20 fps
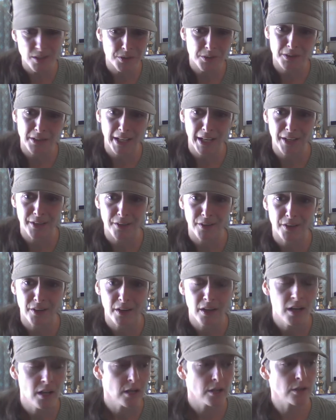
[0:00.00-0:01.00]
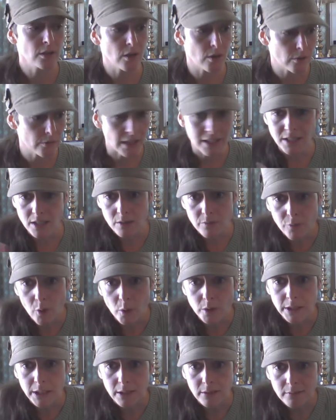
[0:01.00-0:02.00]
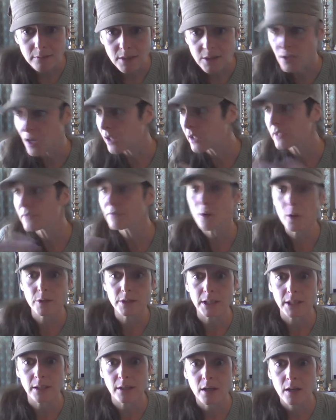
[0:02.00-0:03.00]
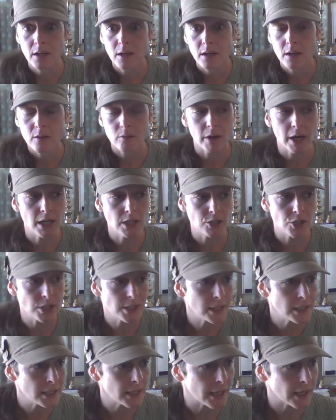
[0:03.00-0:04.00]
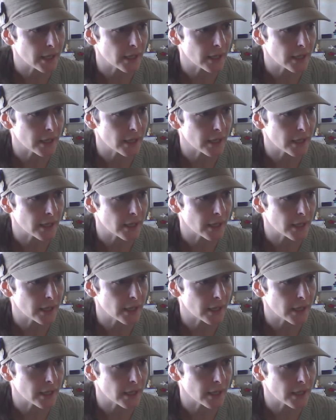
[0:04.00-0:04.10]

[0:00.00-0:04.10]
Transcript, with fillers: to her later. You know, that's unfolding. It's all unfolding, yeah. right? She didn't get